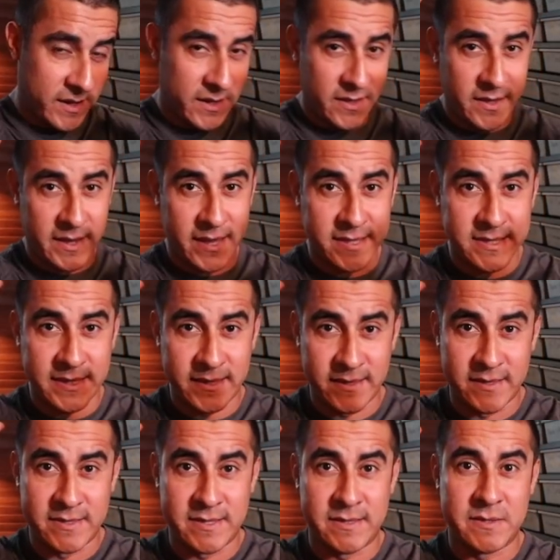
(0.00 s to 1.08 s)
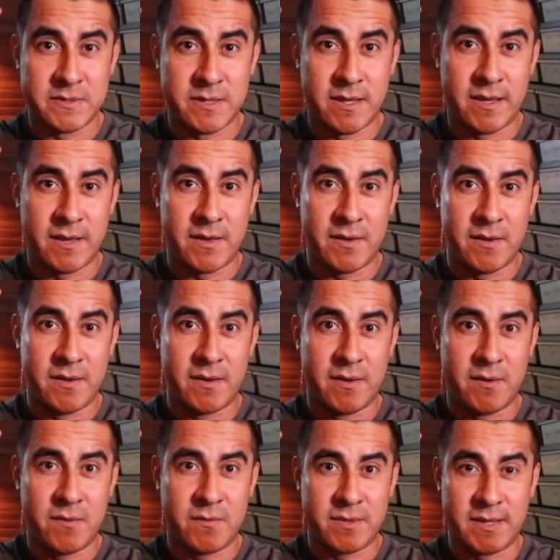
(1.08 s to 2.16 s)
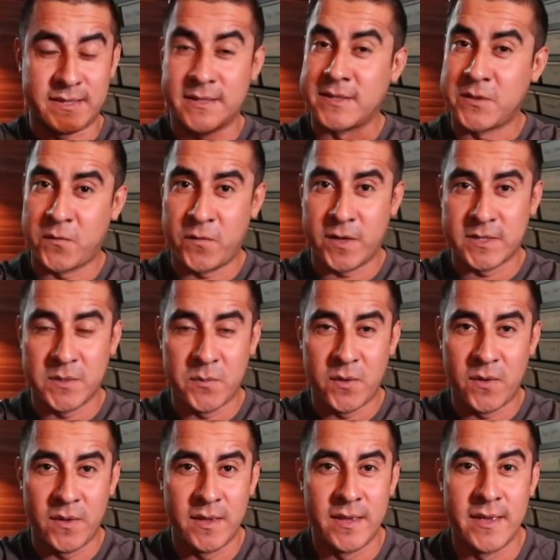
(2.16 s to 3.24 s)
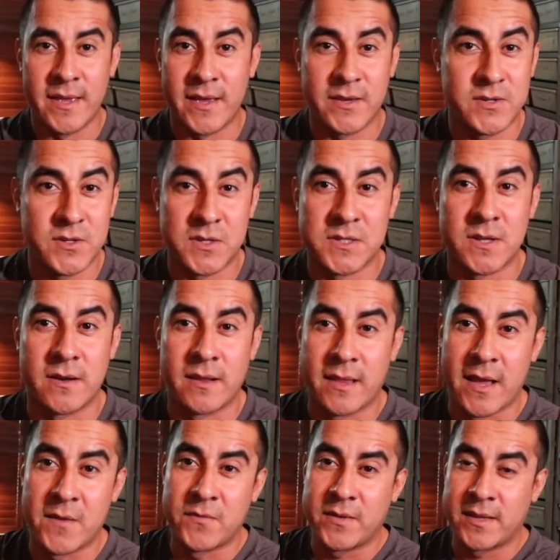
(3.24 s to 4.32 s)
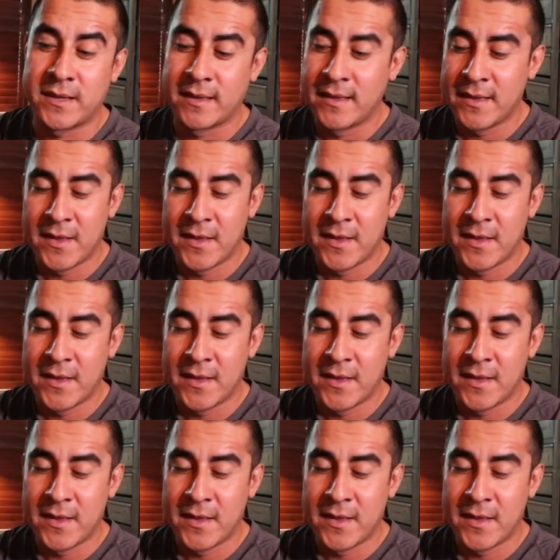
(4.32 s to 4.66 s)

I look at Tina, Tina's like, uh-oh, and I said, is it fixable? And she just started laughing.